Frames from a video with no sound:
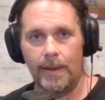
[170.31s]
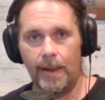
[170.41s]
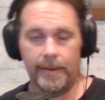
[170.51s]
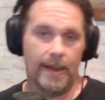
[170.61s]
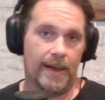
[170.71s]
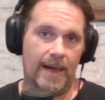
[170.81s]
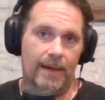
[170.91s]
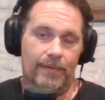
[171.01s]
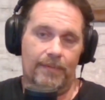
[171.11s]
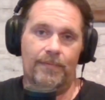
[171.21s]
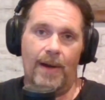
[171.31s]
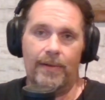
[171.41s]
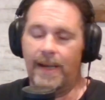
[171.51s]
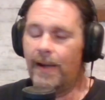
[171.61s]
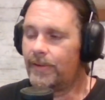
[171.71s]
And then I even
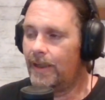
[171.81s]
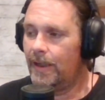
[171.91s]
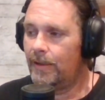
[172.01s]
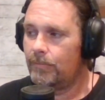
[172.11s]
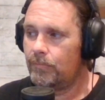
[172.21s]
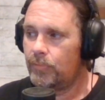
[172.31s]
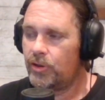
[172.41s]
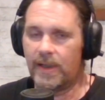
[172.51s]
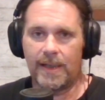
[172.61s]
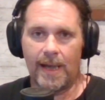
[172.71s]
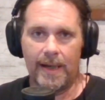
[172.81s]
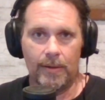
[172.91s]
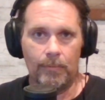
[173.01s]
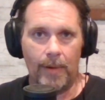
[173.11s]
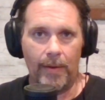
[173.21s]
found out that she kind
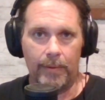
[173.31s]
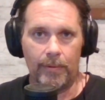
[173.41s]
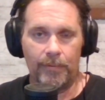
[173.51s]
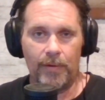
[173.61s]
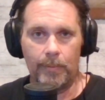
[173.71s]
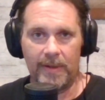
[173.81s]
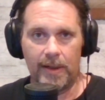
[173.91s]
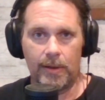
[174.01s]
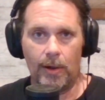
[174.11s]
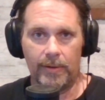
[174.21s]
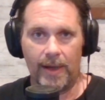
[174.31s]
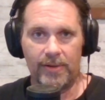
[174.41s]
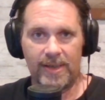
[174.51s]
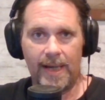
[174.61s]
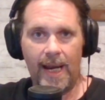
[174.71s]
of, while they were filming, called out,
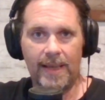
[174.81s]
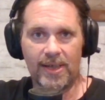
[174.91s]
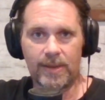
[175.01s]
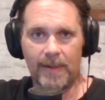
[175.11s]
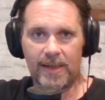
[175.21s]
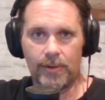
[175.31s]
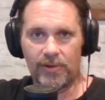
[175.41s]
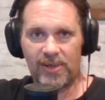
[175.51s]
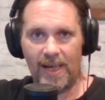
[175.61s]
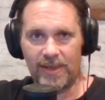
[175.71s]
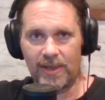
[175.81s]
said, "Hey, this makes no sense.